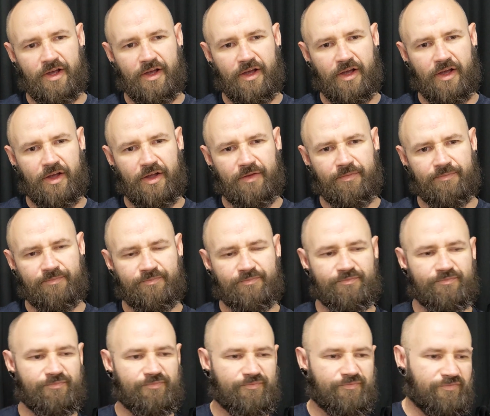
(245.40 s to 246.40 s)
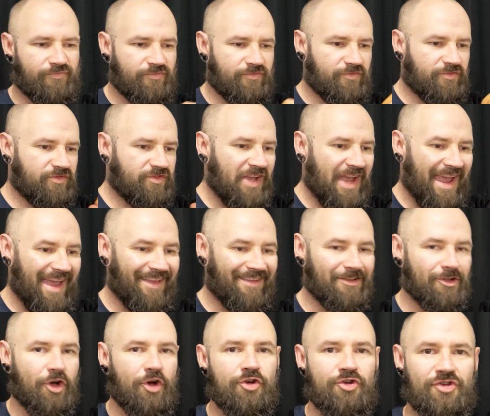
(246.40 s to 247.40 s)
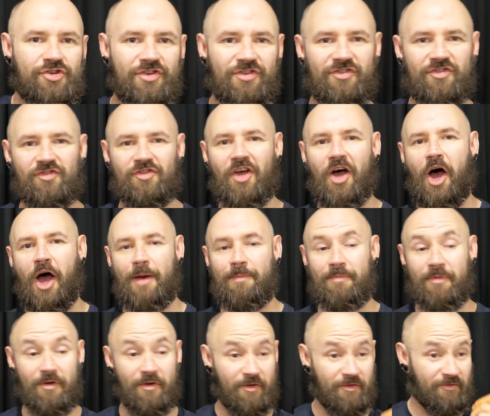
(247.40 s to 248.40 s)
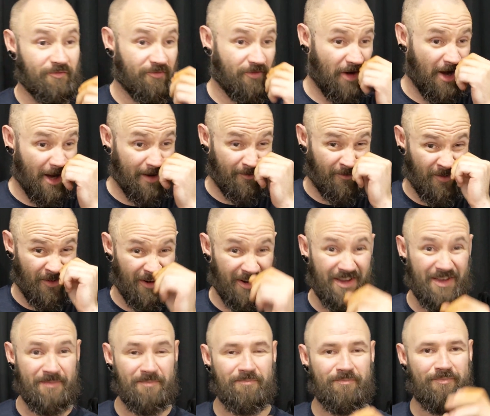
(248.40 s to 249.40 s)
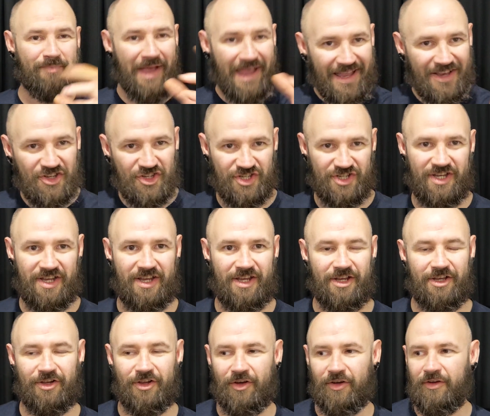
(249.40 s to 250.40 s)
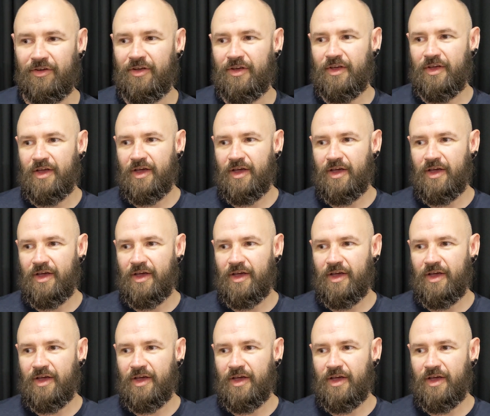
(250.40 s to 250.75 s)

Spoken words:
know, tan lotion type of vibe, very beachy, you know.